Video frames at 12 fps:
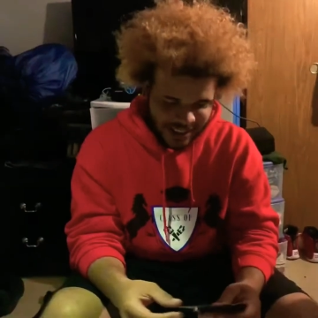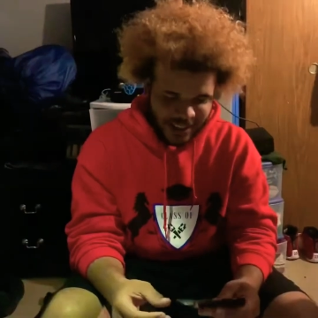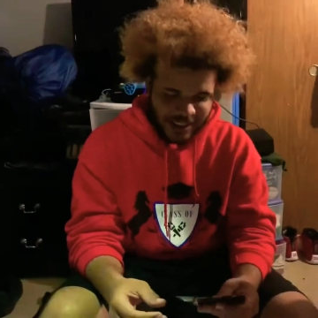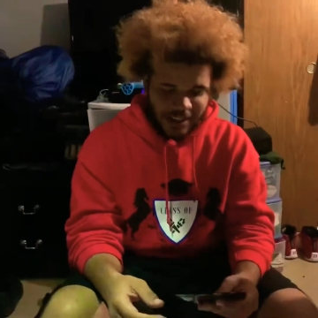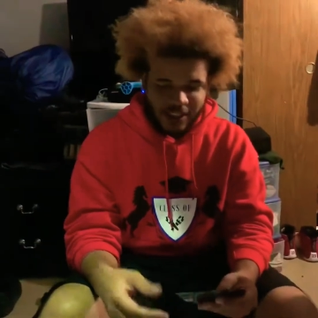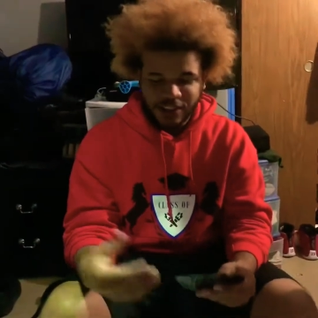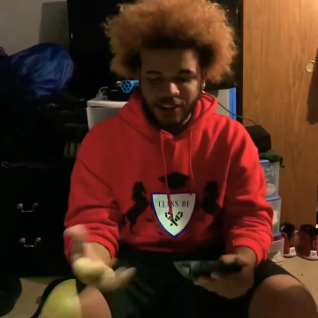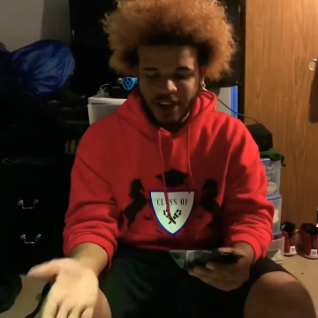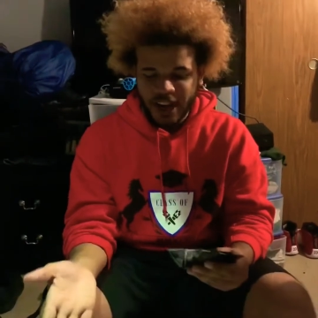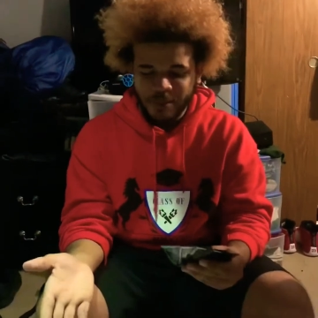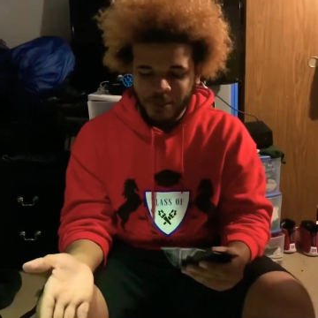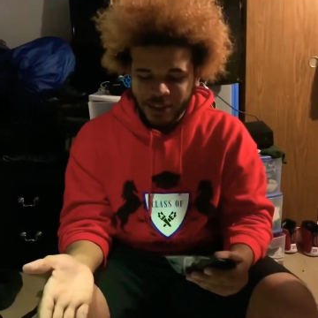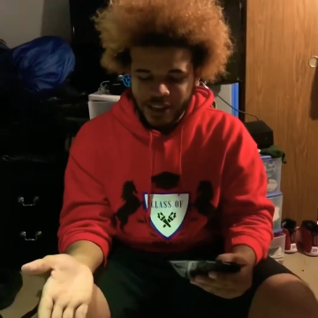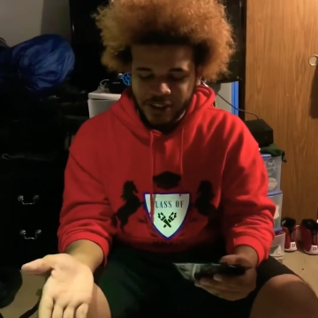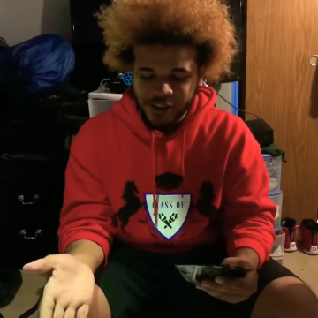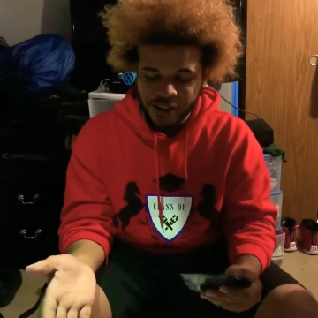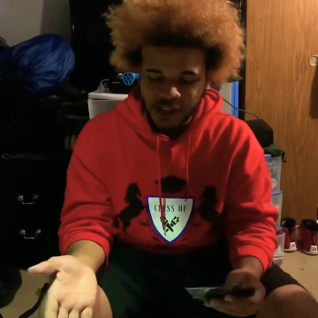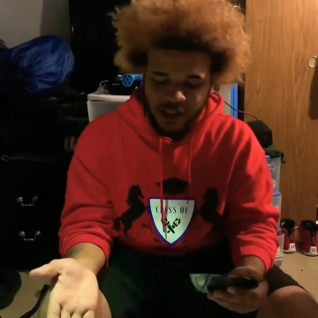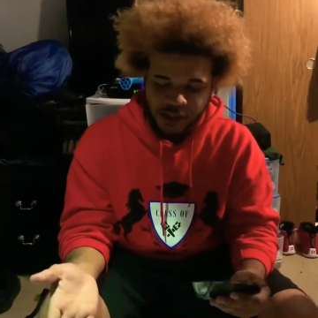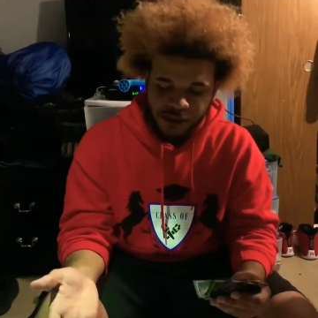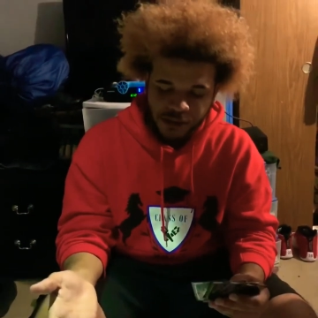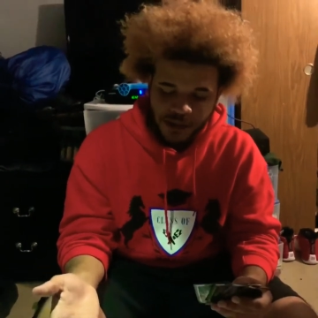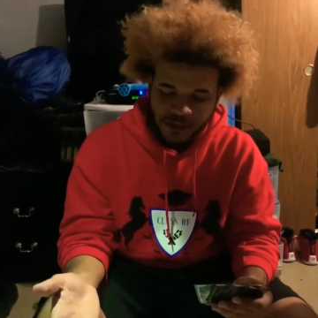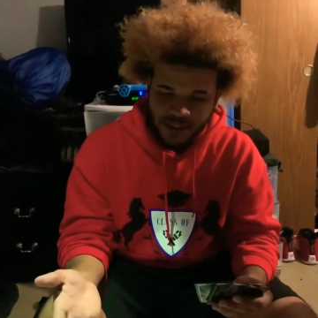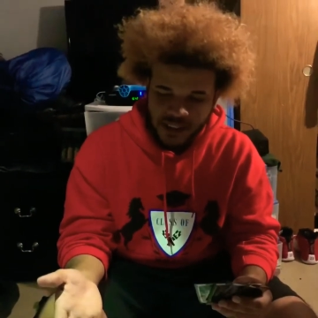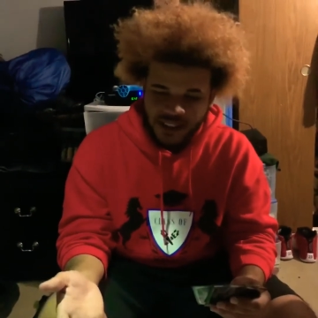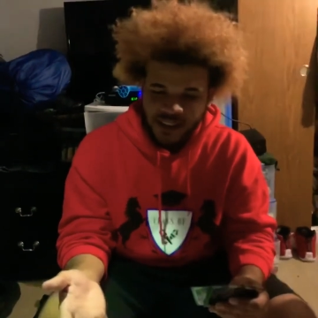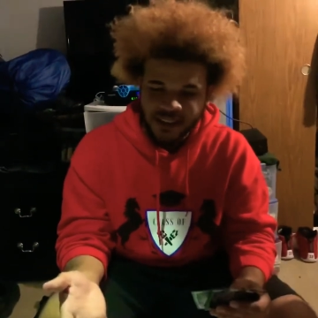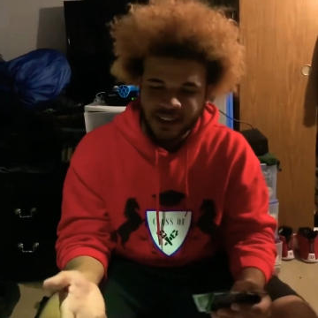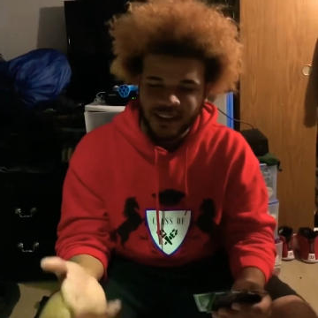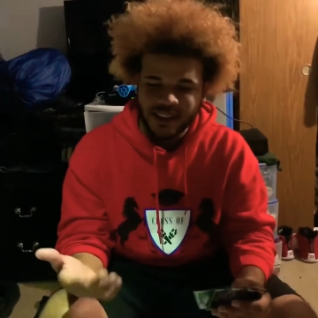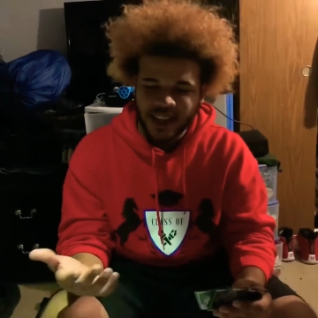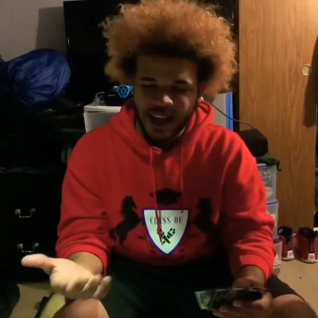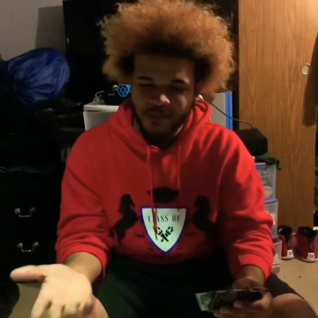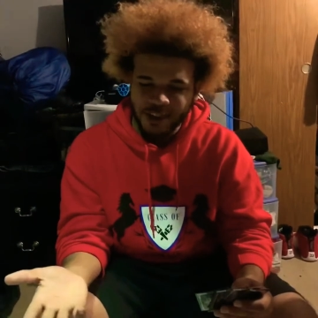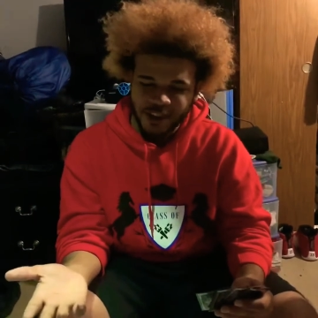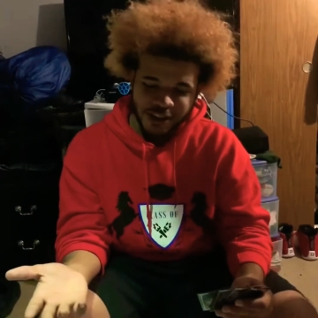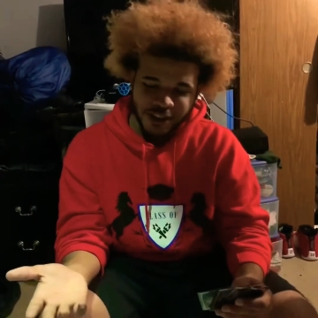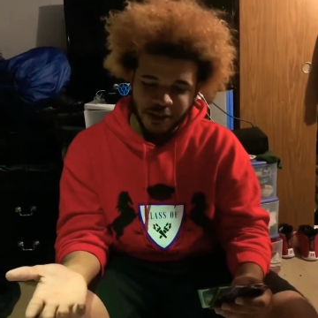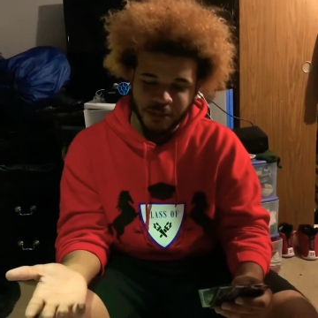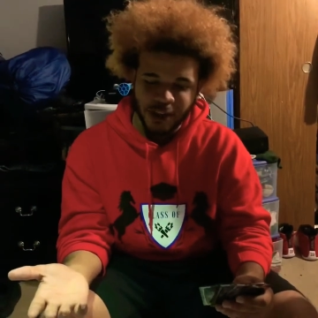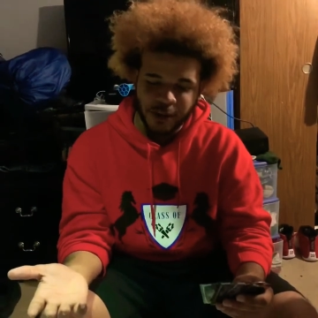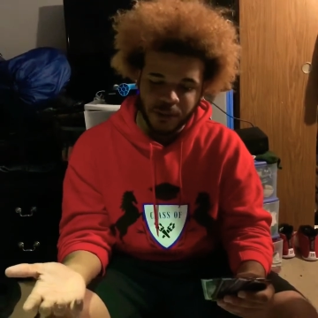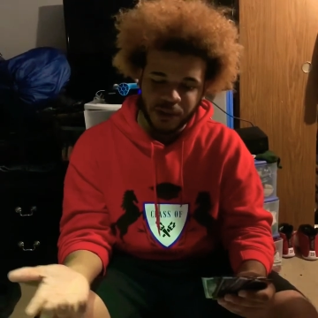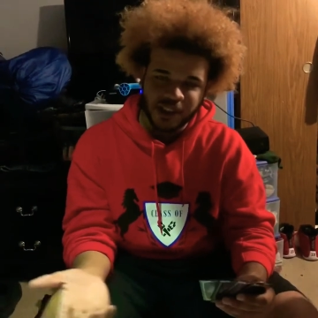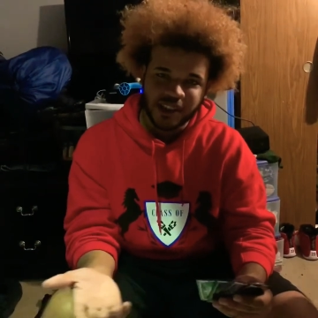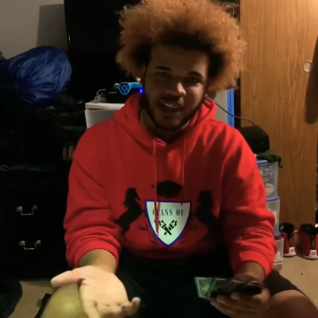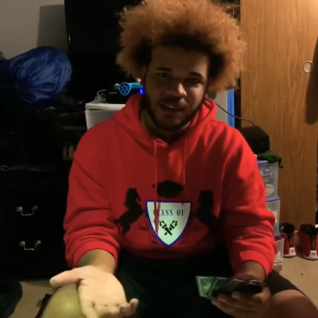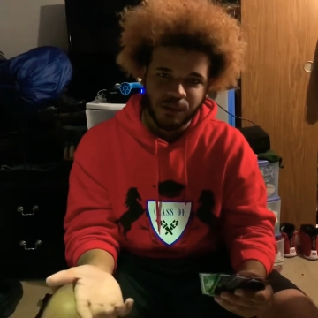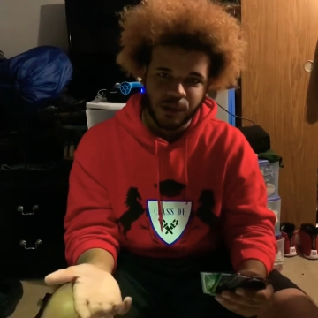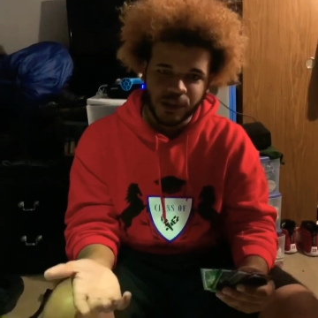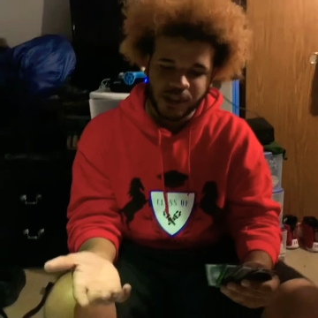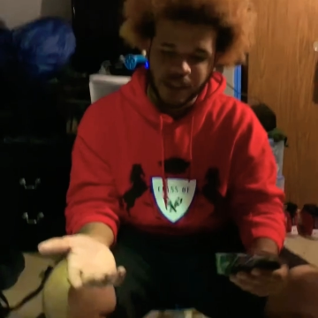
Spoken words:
So now I'm gonna show you how to inflict damage to my opponent's life points.